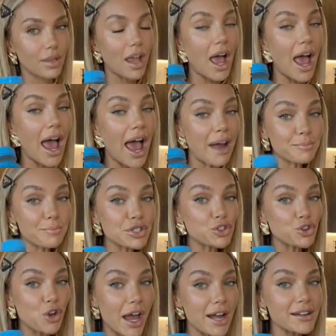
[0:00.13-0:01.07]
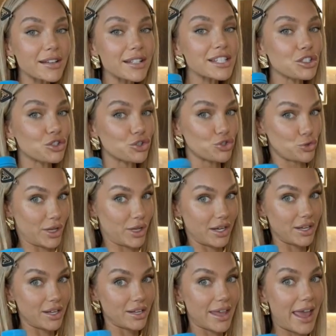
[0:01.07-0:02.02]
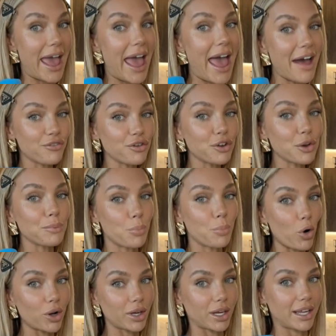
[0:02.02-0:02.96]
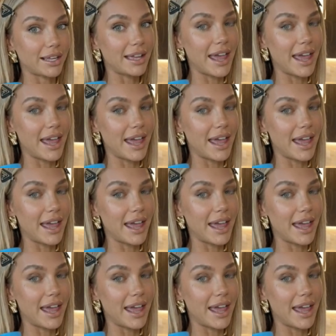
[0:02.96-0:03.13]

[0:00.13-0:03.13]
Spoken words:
This looks like a normal UGC product ad,